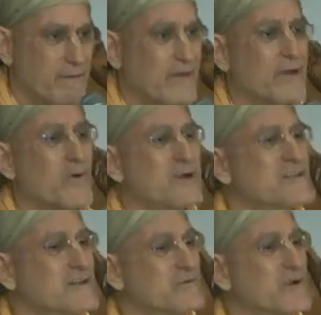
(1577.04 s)
A
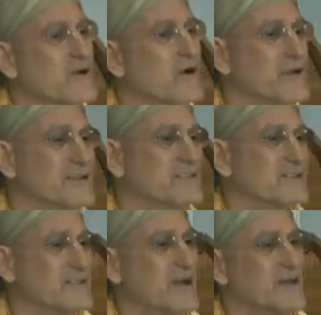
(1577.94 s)
question regarding
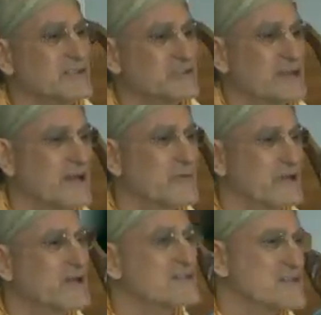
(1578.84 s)
sannyas and
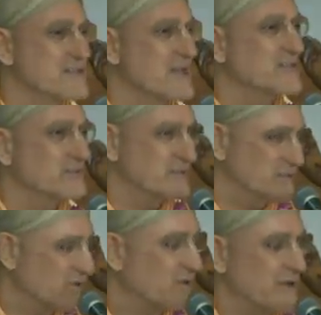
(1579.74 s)
renunciation,
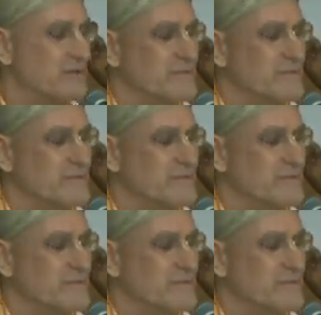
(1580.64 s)
okay?